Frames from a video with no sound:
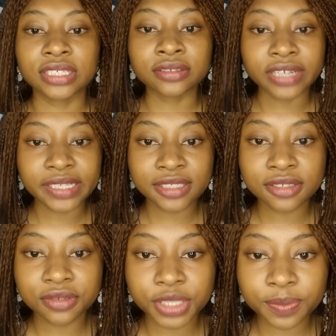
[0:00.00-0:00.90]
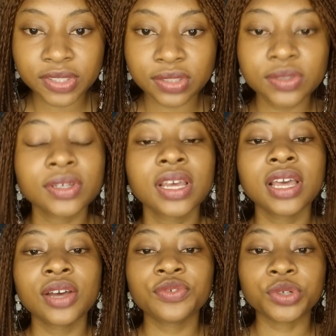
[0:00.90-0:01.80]
and write scripts
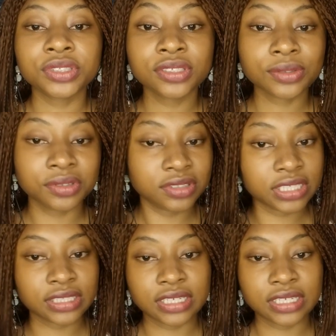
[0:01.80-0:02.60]
for this contract.